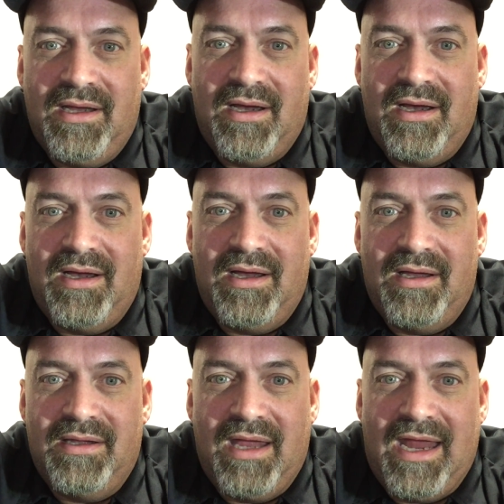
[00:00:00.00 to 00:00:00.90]

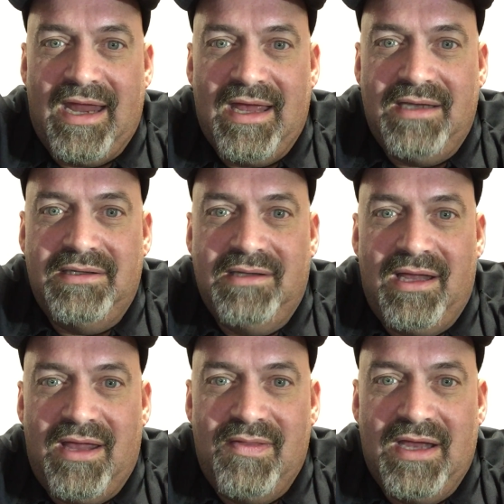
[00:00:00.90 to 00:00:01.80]
And
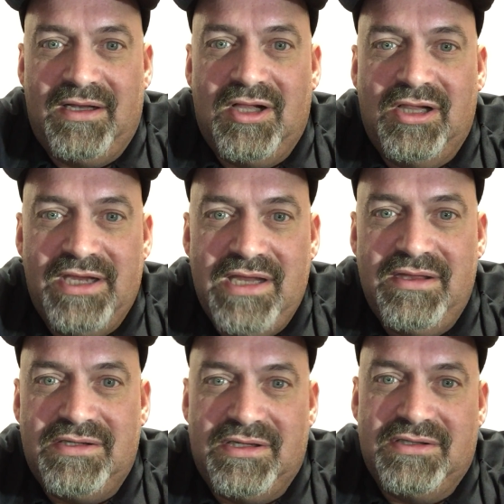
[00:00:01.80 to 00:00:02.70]
then clean
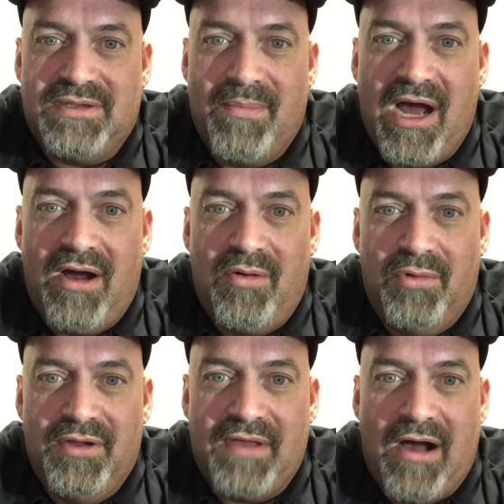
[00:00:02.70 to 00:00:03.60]
the system out
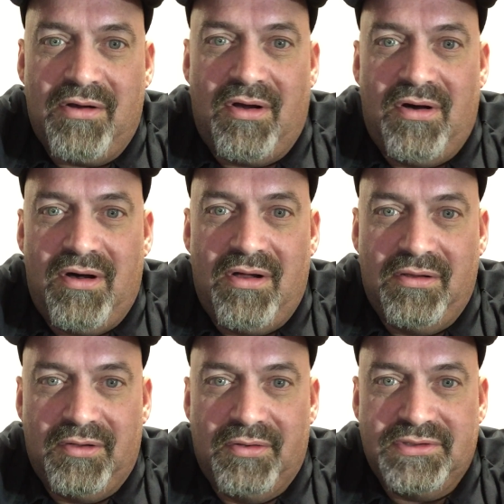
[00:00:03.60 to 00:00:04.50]
with
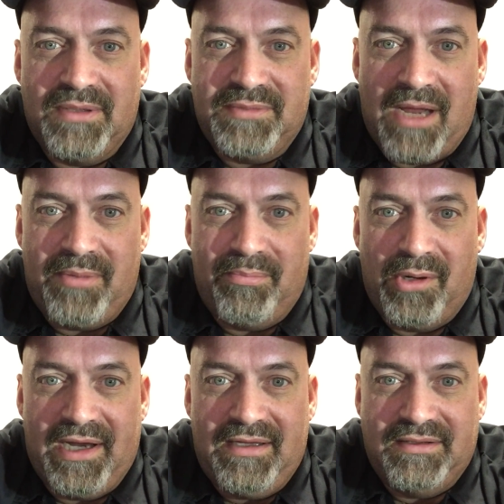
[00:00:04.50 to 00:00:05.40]
alcohol or some type of
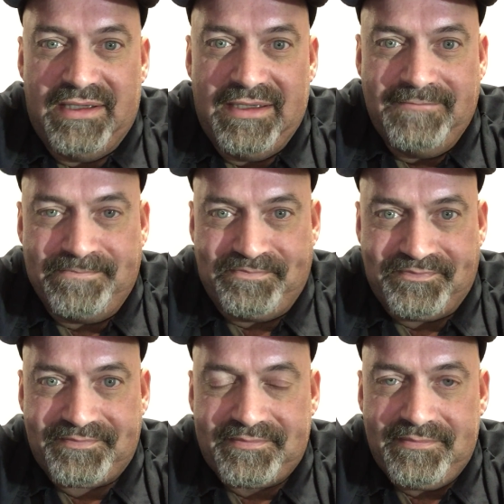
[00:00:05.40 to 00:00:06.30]
brake clean,
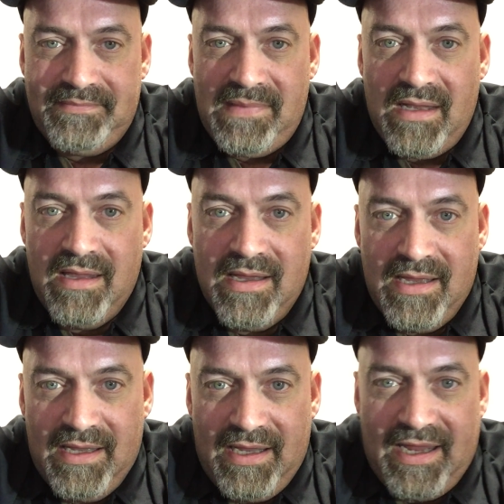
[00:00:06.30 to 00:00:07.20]

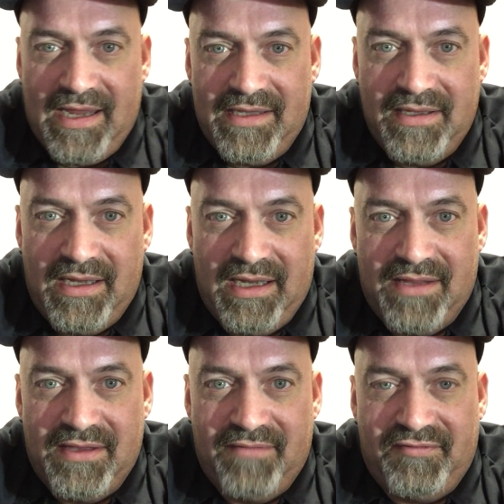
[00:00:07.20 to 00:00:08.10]
and
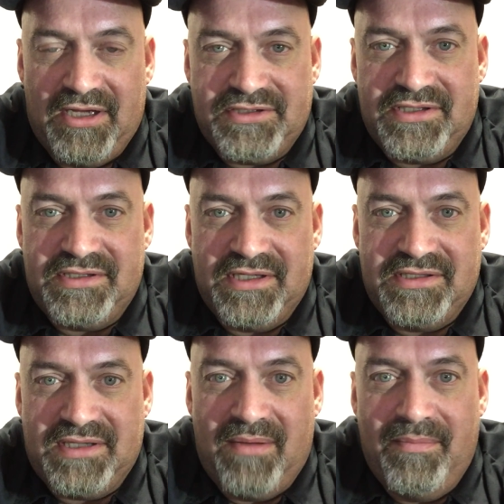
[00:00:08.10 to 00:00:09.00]
then flush the
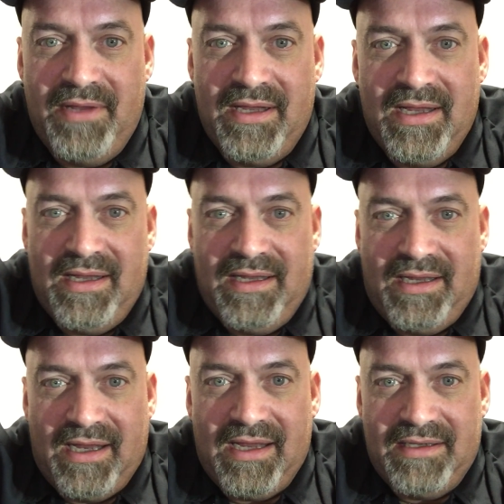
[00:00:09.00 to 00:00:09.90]
system.
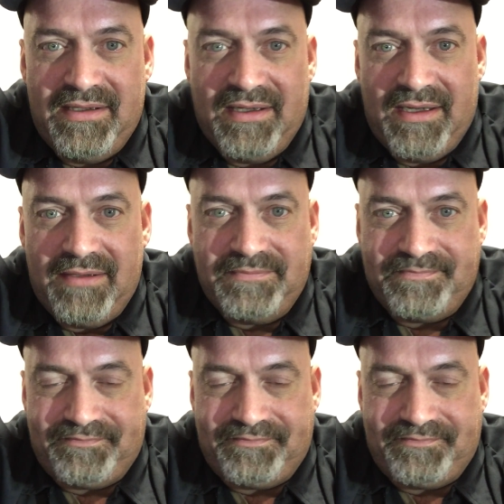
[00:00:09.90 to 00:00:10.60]
And